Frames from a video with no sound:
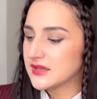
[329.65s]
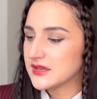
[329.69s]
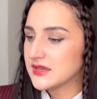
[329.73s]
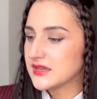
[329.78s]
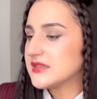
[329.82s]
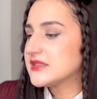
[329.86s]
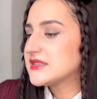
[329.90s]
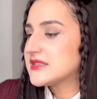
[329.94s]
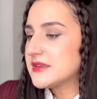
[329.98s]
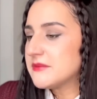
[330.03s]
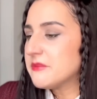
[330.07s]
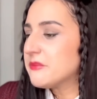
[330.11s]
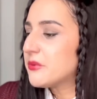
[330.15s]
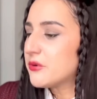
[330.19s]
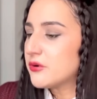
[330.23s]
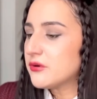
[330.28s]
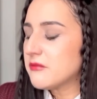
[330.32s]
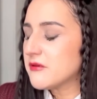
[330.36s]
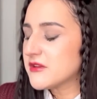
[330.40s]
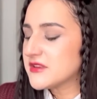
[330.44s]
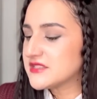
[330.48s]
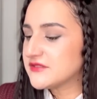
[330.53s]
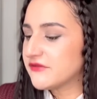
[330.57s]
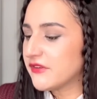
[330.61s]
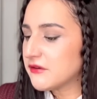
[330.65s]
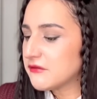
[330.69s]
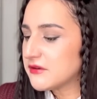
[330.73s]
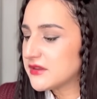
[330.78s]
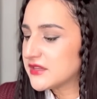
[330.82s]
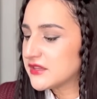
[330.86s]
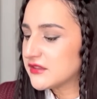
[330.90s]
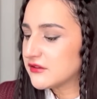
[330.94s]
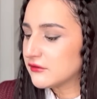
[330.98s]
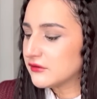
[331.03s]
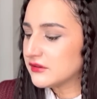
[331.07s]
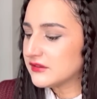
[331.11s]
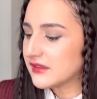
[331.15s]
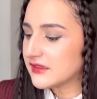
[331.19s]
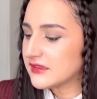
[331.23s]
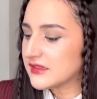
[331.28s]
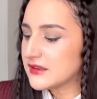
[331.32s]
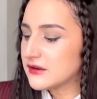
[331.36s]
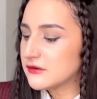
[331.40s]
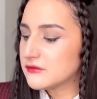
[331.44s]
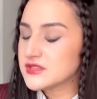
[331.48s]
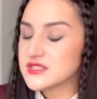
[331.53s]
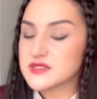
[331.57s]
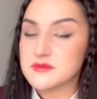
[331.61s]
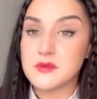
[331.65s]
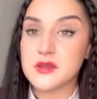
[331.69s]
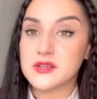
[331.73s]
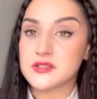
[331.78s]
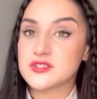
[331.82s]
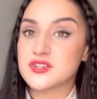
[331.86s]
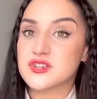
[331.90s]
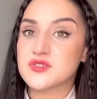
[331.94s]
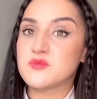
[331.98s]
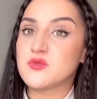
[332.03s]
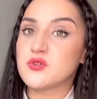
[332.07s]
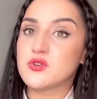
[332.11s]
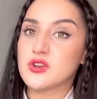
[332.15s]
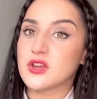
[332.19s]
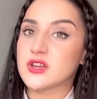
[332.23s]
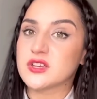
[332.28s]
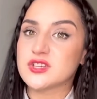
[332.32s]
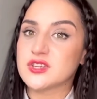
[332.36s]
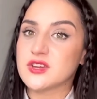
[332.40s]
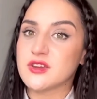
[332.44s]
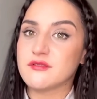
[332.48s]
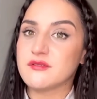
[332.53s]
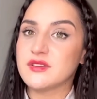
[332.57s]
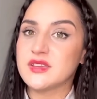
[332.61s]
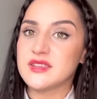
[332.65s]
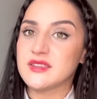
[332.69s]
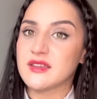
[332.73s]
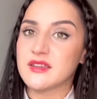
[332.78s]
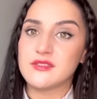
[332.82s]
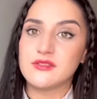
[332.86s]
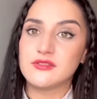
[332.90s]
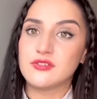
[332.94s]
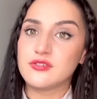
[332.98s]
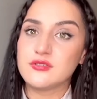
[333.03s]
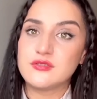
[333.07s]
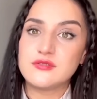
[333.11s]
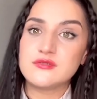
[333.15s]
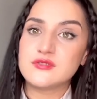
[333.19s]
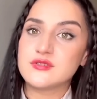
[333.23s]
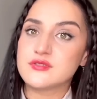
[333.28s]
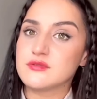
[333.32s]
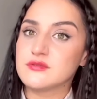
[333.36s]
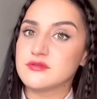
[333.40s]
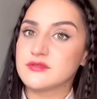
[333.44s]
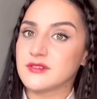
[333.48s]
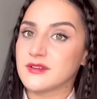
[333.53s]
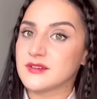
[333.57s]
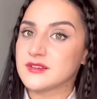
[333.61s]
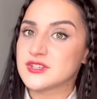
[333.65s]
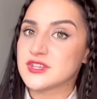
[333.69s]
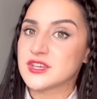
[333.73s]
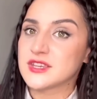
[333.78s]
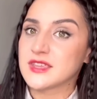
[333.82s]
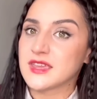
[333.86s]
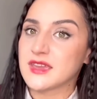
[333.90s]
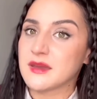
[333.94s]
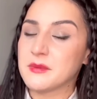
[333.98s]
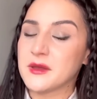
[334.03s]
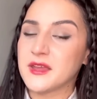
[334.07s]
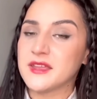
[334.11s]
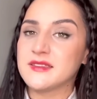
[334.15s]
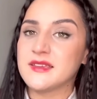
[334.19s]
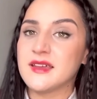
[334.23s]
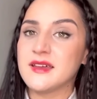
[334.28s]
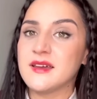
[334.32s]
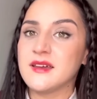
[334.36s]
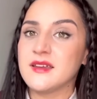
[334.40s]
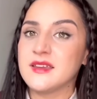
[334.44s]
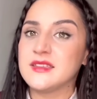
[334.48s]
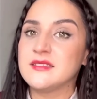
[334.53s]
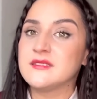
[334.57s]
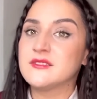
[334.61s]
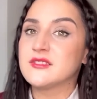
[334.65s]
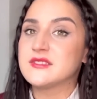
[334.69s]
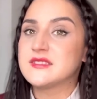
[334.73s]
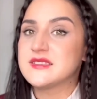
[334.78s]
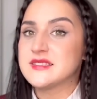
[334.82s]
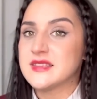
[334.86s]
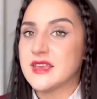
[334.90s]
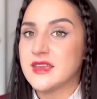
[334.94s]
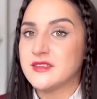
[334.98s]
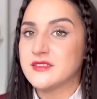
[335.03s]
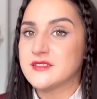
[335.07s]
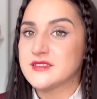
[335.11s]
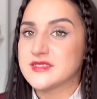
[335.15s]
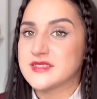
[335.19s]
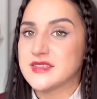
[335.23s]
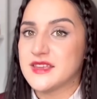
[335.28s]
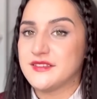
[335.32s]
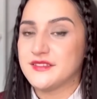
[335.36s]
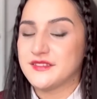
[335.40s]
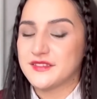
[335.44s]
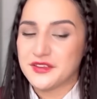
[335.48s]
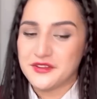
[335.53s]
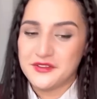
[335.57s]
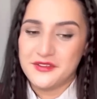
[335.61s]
It's simple, but it's very cute and it looks much more luxury than the usual Dolce & Gabbana in the designer scent.